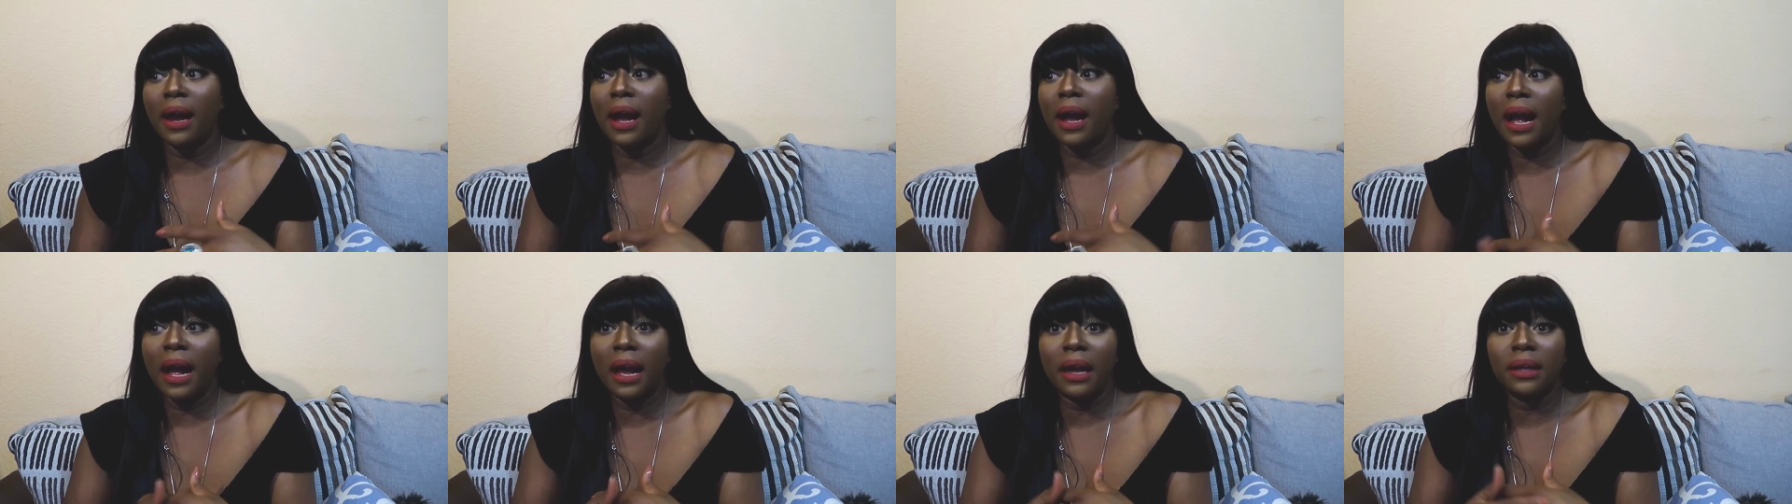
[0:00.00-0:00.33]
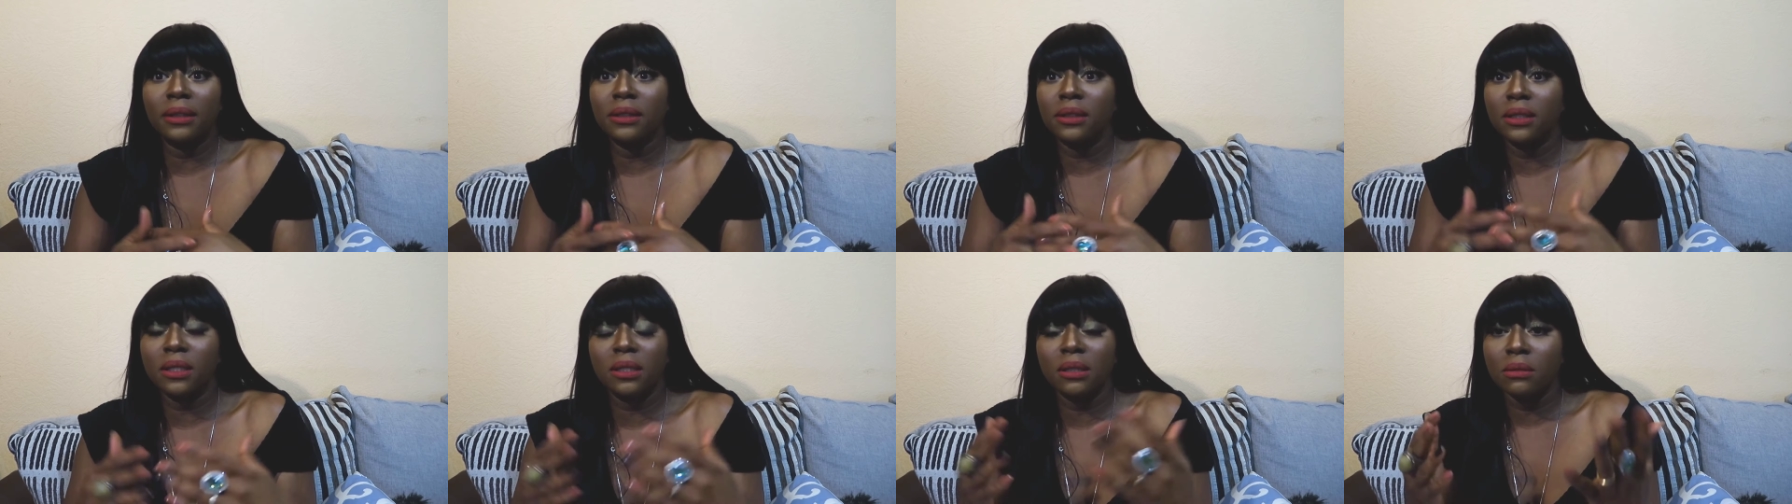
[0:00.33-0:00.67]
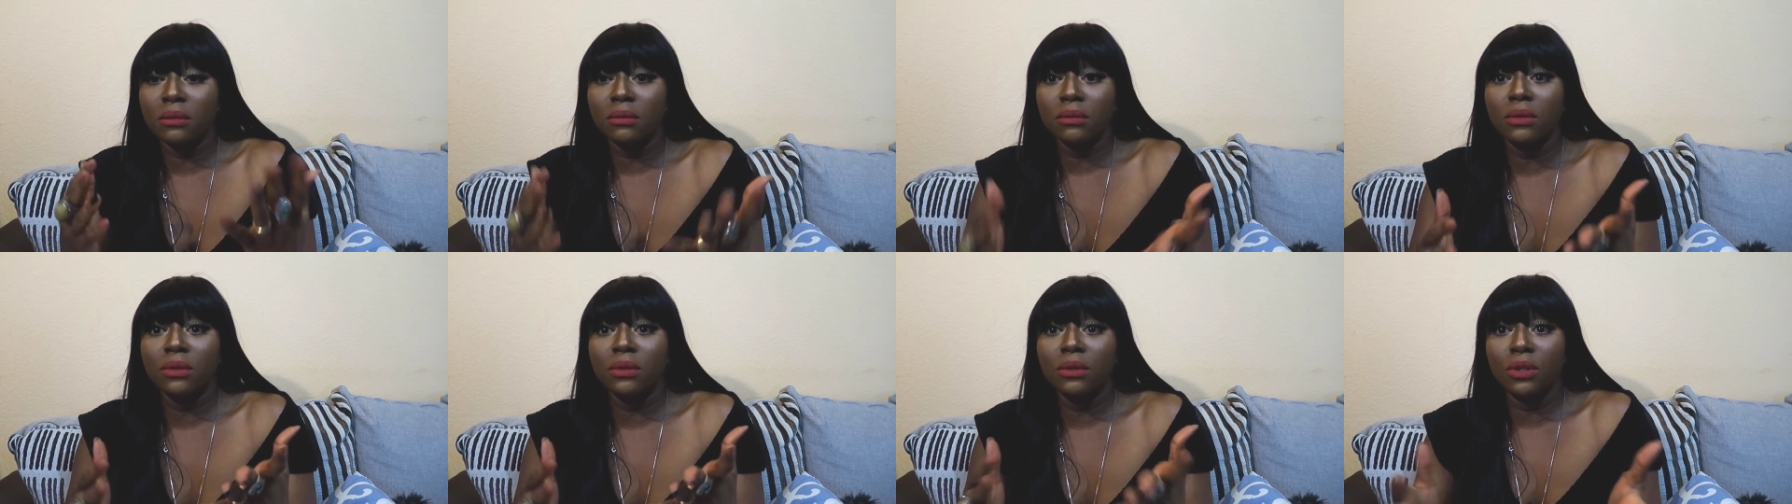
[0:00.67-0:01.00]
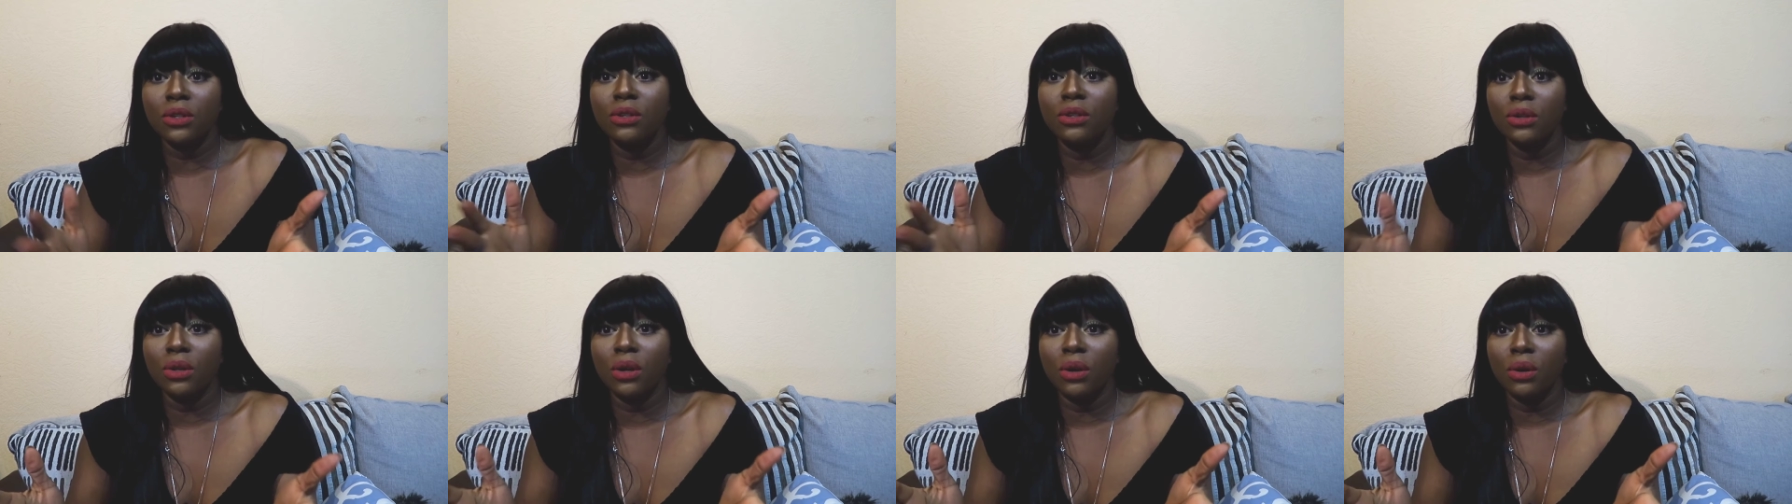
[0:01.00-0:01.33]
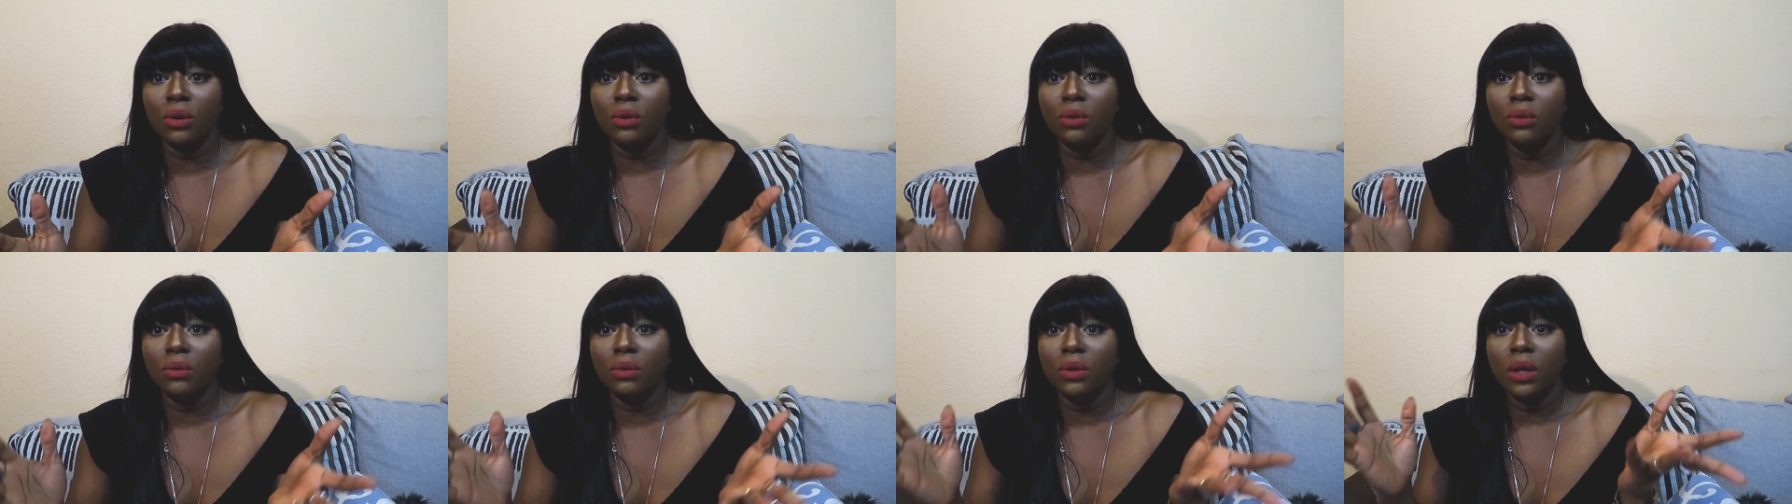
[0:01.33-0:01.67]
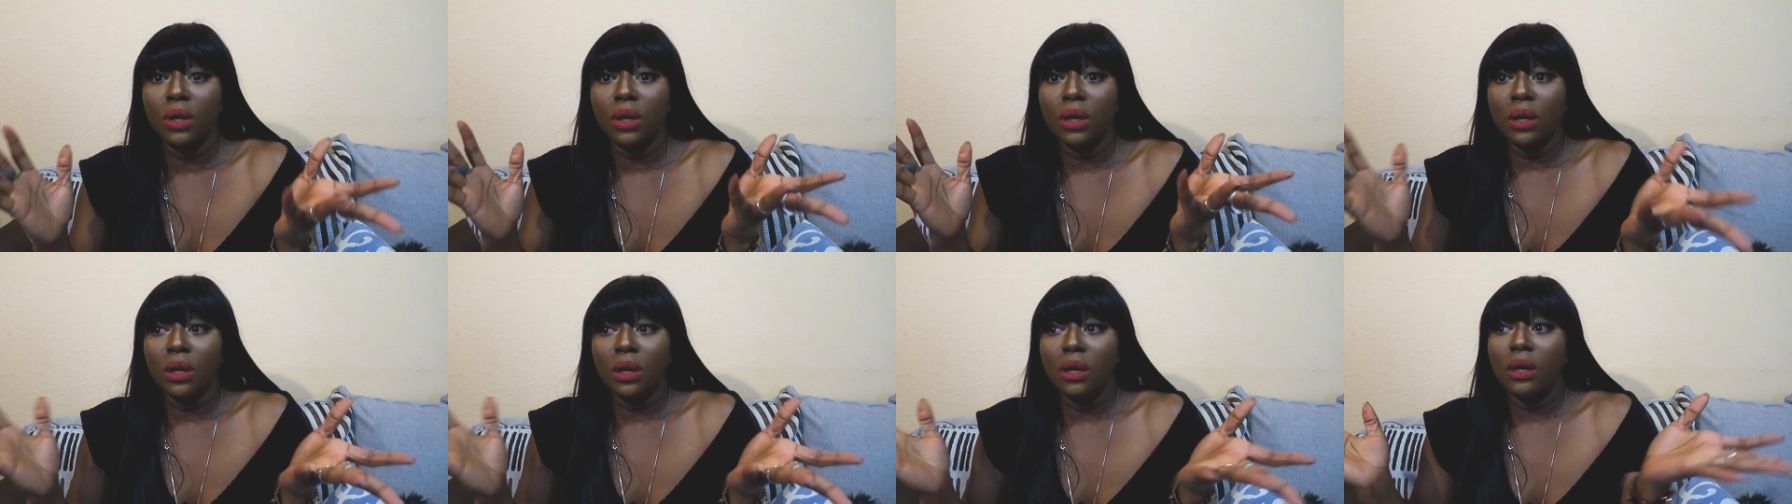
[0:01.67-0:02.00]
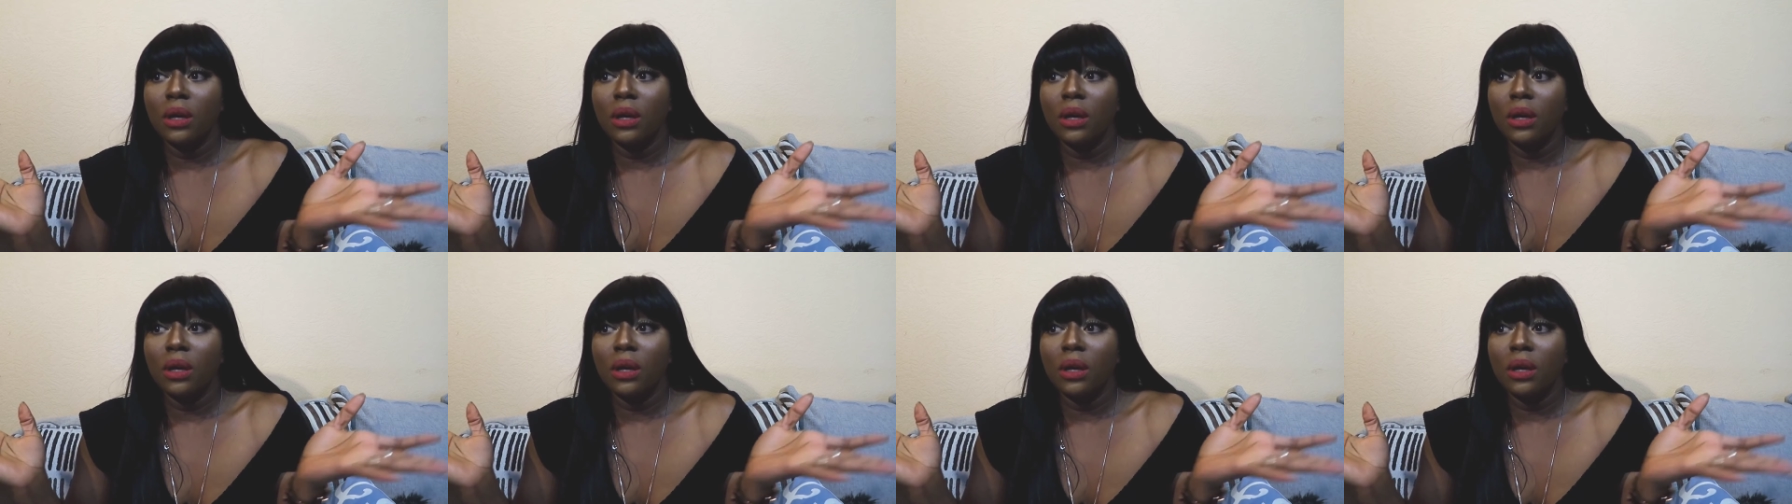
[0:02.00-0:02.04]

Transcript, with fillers: And, you know,